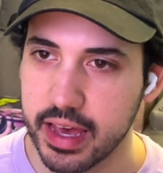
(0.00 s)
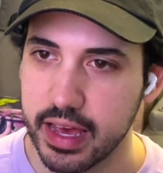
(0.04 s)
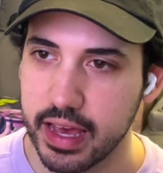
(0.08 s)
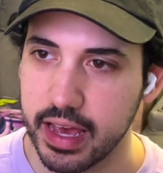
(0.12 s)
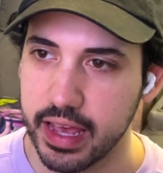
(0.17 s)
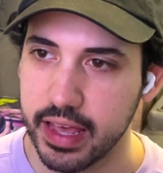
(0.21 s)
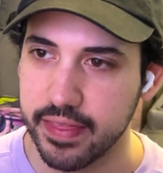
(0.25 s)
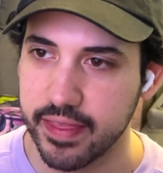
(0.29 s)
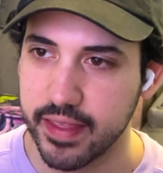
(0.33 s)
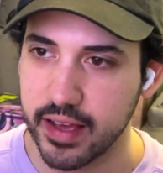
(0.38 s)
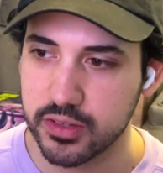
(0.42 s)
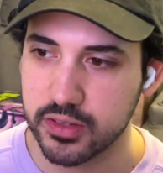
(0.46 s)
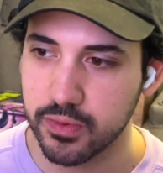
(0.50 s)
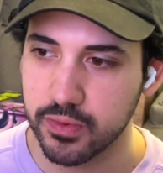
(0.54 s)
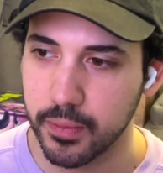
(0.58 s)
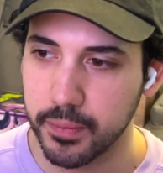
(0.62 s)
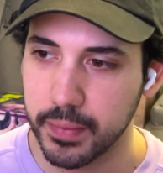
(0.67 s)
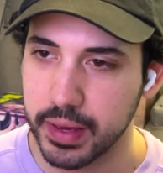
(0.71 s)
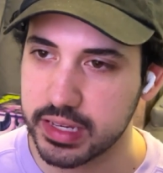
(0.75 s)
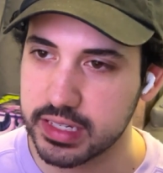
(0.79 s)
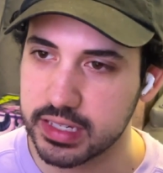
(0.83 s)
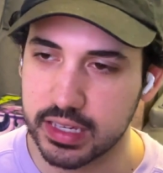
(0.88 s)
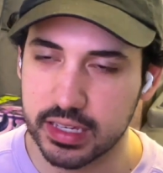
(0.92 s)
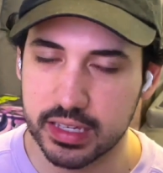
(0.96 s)
And that's what
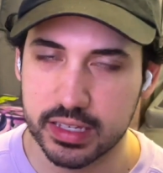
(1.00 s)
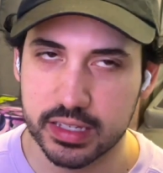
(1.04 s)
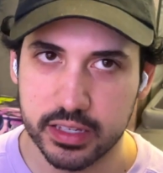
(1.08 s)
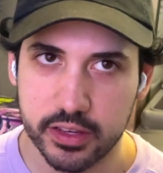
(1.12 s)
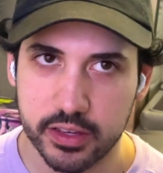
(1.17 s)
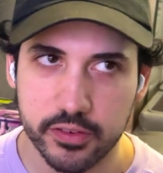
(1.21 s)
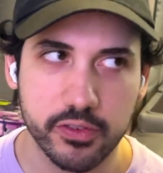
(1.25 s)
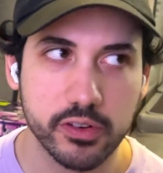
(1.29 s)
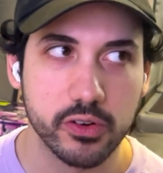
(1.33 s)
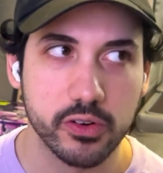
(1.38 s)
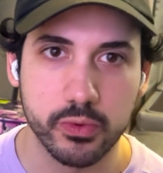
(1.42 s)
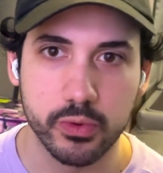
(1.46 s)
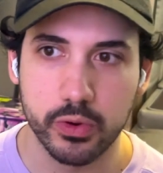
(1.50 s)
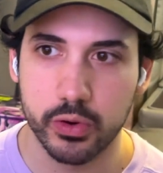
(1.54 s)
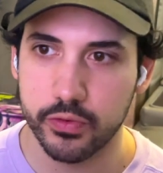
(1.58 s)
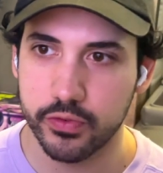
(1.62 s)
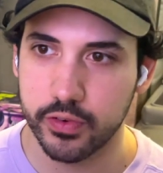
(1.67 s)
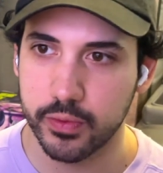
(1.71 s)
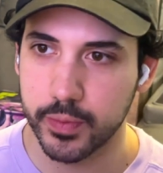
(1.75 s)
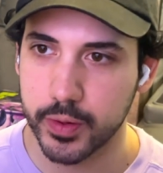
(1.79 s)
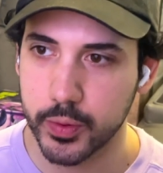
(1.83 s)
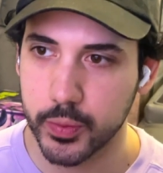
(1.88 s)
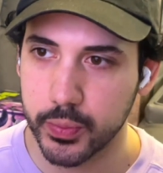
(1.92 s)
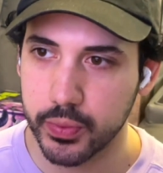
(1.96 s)
makes it easy for to root
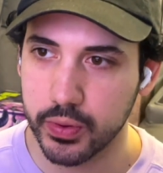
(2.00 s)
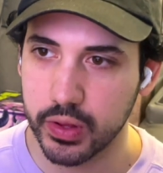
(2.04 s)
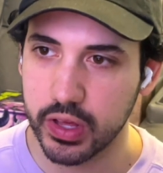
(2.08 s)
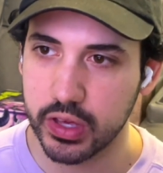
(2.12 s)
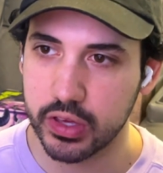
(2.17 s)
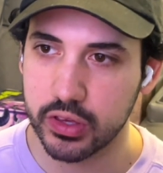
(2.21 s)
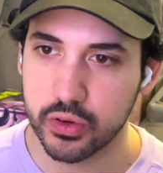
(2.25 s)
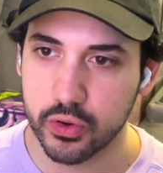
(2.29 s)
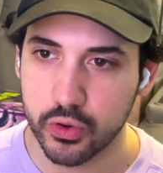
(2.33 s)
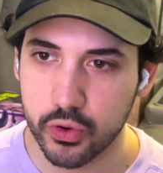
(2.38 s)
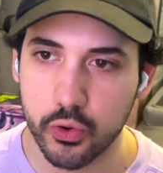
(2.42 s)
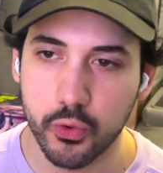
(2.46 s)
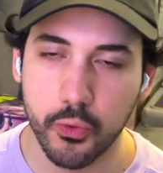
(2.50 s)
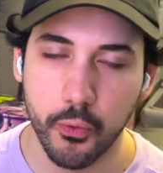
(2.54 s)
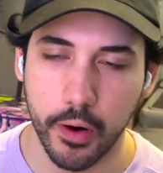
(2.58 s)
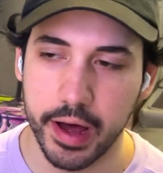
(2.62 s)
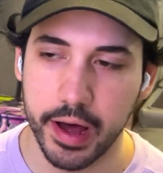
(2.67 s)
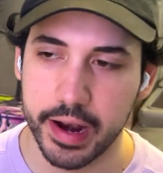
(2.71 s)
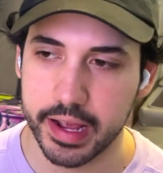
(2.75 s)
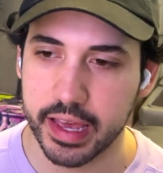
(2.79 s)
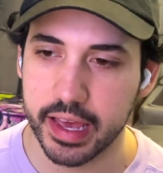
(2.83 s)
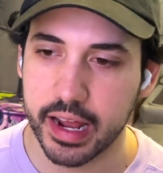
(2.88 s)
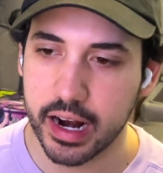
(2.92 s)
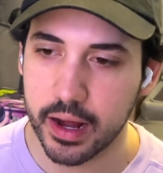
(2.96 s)
for people like you who
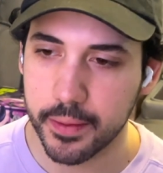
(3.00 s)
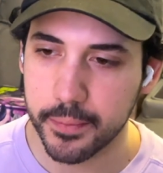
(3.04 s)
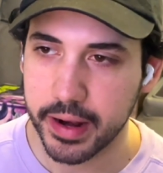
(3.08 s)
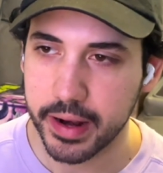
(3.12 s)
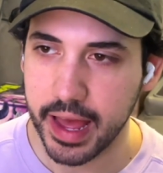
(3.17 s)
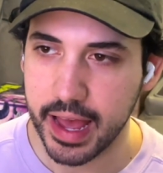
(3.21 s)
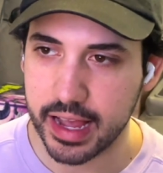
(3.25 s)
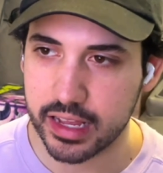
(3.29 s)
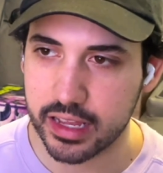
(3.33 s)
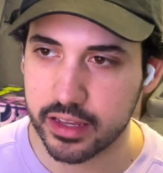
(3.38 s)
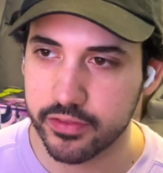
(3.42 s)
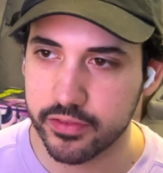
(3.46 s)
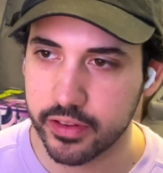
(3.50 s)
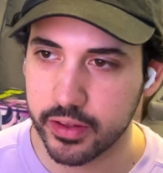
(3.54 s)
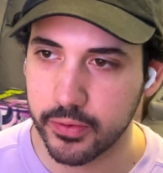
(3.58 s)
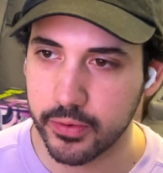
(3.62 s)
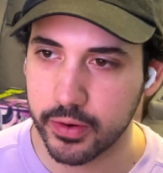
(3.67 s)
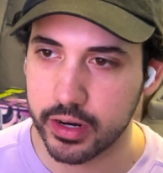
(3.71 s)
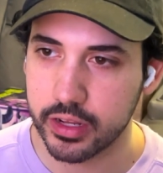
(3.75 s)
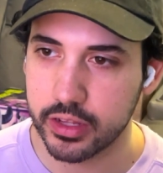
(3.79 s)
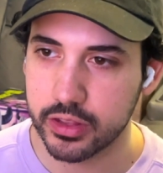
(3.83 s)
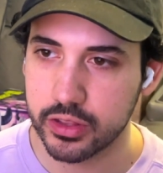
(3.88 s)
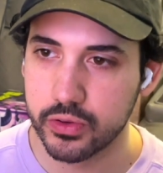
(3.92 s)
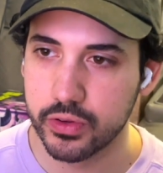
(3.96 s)
want to get up and actively
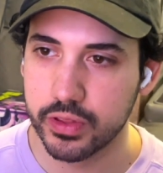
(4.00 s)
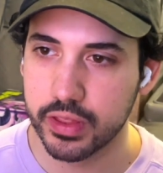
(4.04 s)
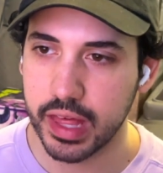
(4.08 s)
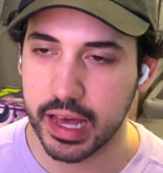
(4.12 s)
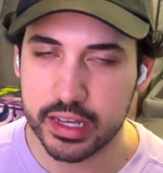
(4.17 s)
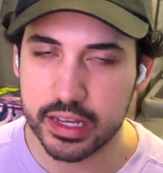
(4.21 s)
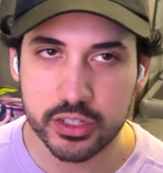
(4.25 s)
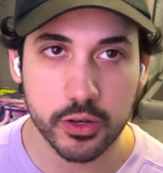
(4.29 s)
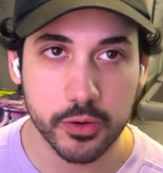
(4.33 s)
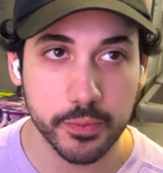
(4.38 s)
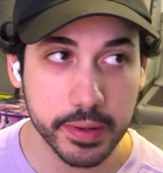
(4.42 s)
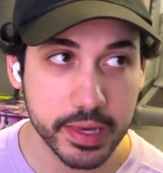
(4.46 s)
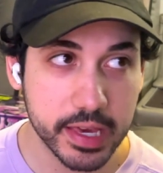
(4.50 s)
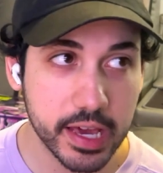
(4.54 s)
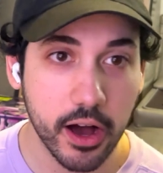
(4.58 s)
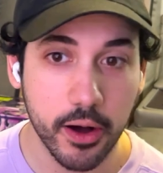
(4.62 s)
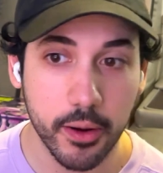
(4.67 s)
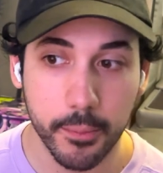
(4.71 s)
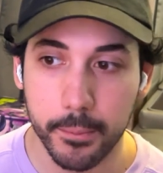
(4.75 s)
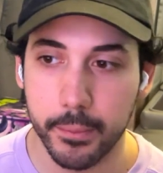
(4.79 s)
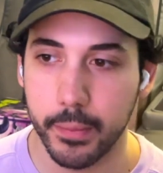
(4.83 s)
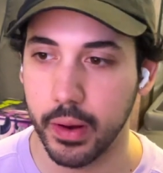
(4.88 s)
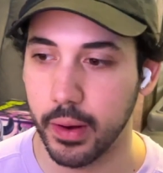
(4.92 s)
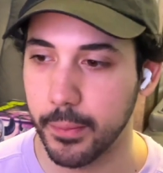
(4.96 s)
want to do that. So
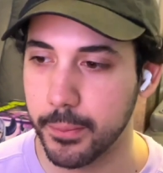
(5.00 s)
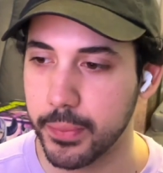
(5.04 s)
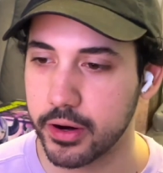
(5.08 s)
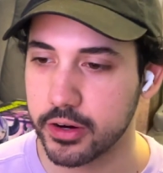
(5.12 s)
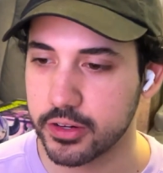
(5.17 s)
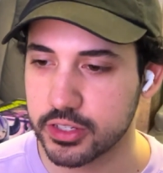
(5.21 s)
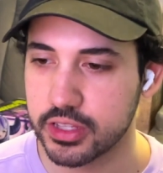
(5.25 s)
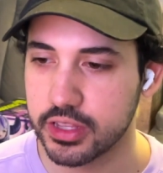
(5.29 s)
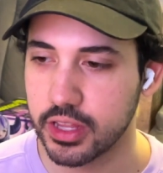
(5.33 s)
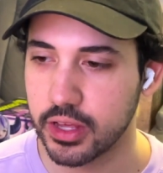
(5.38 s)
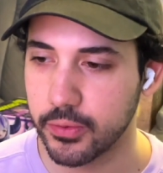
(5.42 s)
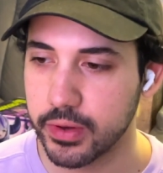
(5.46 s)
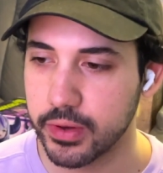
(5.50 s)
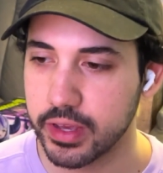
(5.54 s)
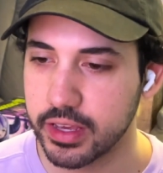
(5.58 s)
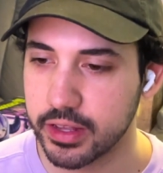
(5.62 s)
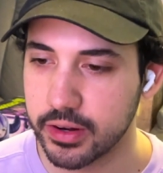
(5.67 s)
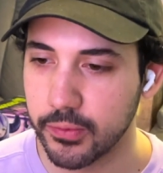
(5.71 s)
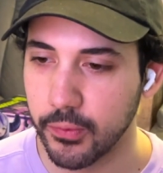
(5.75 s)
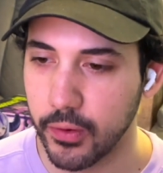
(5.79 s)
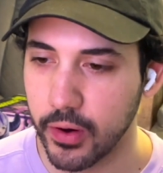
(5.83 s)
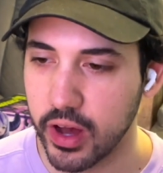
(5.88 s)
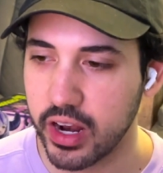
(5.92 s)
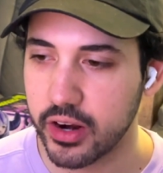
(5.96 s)
become a person that we
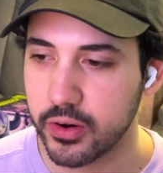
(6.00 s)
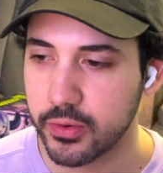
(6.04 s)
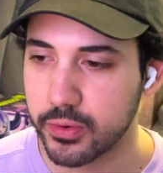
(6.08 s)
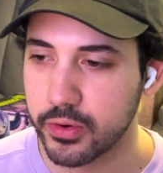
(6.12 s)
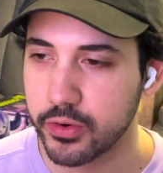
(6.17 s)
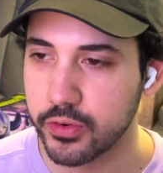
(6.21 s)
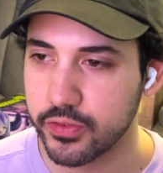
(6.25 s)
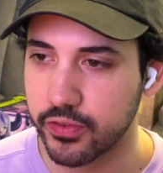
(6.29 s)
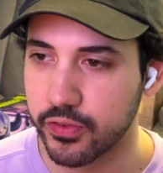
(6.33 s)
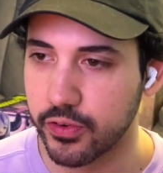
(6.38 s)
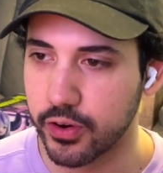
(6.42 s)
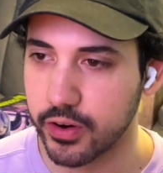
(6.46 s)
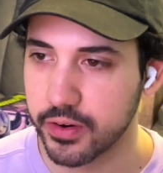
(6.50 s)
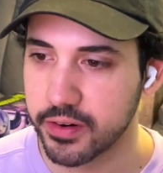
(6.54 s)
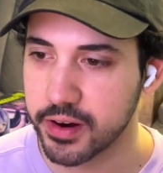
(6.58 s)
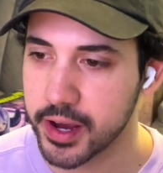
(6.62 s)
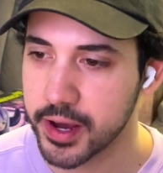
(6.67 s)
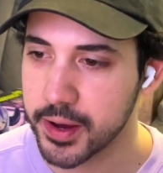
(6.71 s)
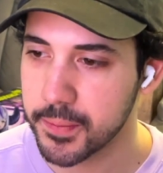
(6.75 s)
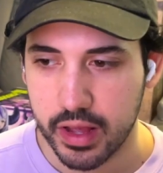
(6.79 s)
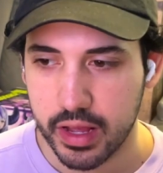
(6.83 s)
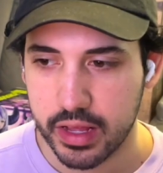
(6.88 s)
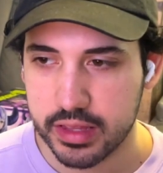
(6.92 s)
can want to root for, right?